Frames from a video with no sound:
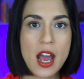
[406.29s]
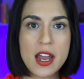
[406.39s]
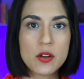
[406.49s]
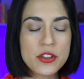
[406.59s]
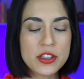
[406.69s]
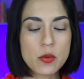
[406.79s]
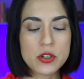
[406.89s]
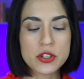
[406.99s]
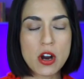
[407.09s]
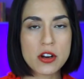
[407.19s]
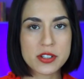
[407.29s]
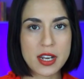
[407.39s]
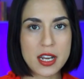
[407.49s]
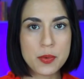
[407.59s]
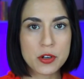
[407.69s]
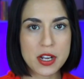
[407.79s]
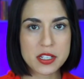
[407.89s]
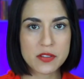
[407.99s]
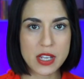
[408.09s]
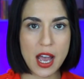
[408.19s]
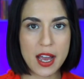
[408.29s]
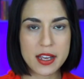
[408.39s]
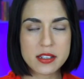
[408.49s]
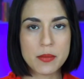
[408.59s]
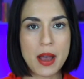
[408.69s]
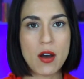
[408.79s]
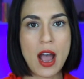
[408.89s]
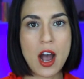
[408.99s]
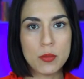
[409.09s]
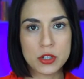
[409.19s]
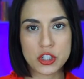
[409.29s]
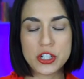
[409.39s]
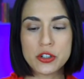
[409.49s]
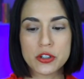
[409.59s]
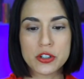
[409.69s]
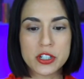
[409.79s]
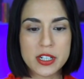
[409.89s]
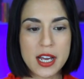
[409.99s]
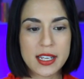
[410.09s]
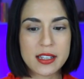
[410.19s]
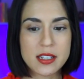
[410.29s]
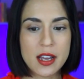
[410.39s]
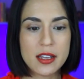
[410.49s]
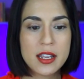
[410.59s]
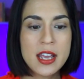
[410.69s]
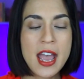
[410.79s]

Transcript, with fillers: I don't think there were stars in any progressive's eyes about how much he could or could not get done.